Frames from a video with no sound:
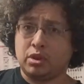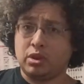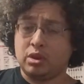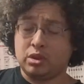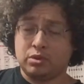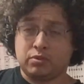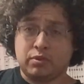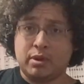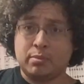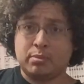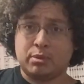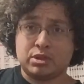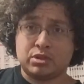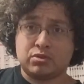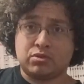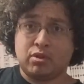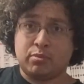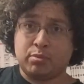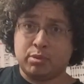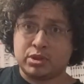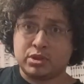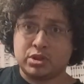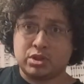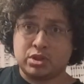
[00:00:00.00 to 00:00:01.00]
the 3 plus
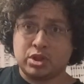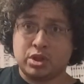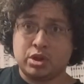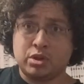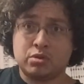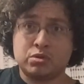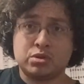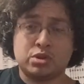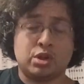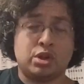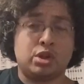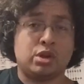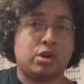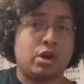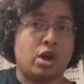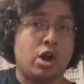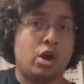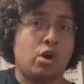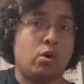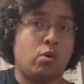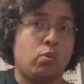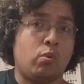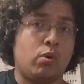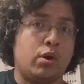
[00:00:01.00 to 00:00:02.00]
3 plus 2. So you'd
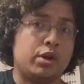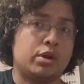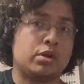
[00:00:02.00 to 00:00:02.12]
go.